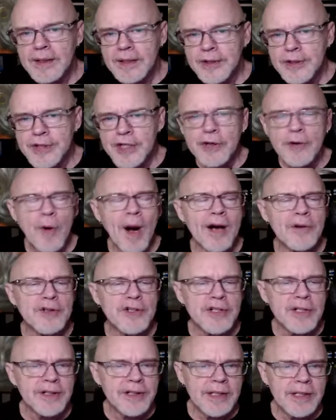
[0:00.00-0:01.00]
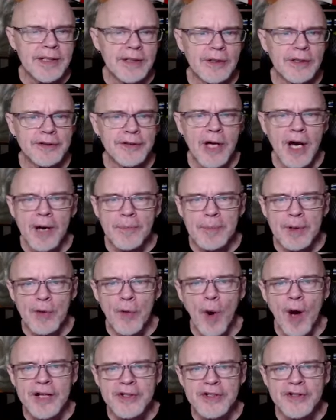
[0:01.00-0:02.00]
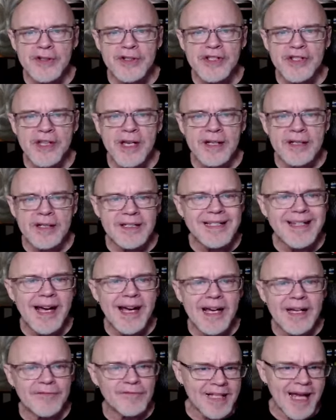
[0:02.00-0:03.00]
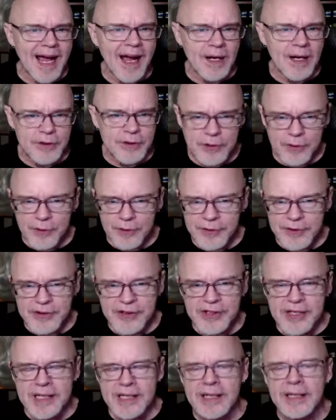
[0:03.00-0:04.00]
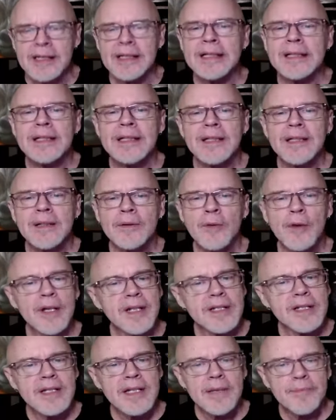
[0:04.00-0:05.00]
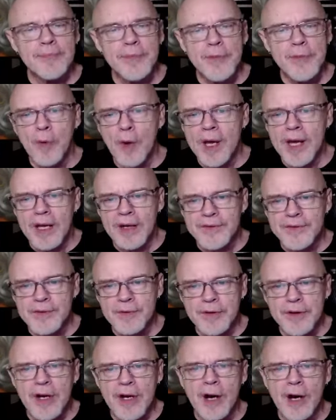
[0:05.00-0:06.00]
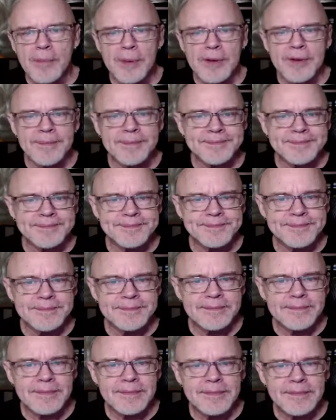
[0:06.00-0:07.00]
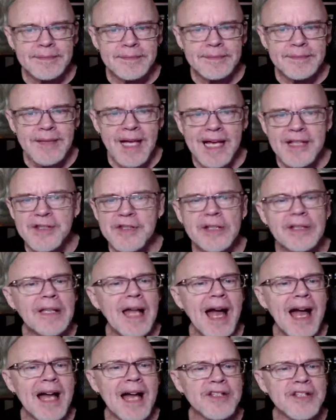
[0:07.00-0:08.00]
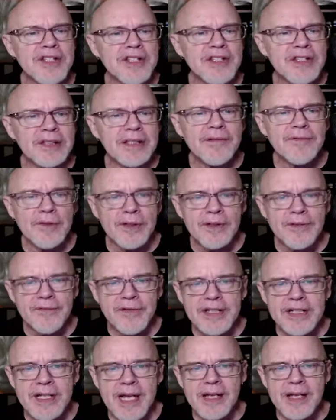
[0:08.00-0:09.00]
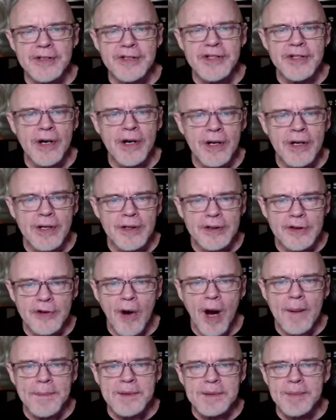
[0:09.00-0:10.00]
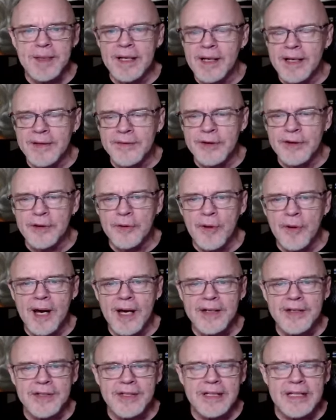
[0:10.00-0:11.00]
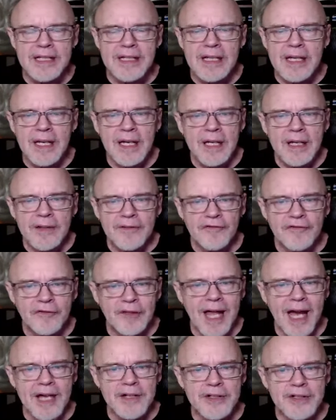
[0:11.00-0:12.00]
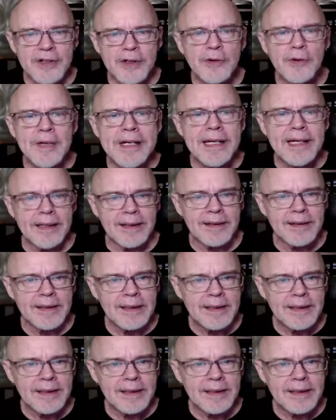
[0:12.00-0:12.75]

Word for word: She crouched on the hilltop and watched the sun dive down toward the sea, where it tipped the waves with copper. As the last sliver of the day star dropped behind the horizon, it flashed green,